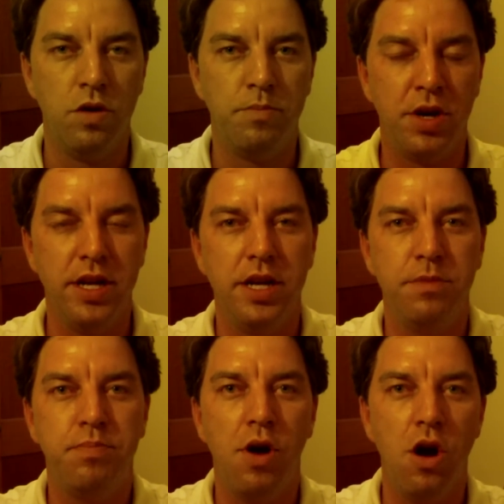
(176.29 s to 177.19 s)
but
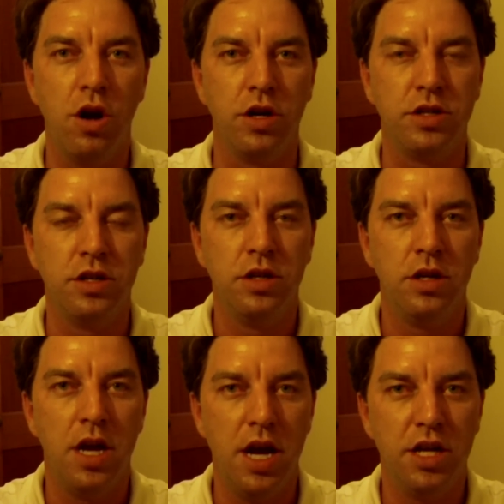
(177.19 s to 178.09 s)
in part
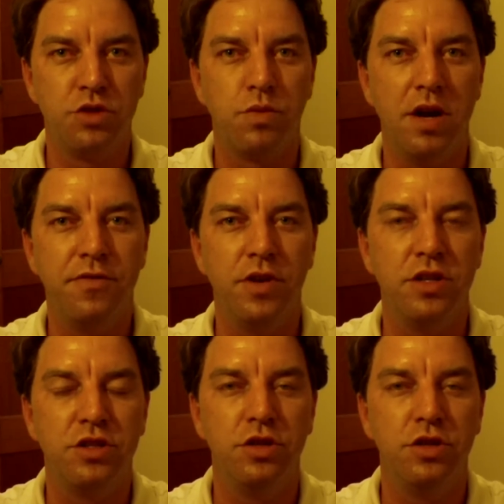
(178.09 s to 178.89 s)
as reference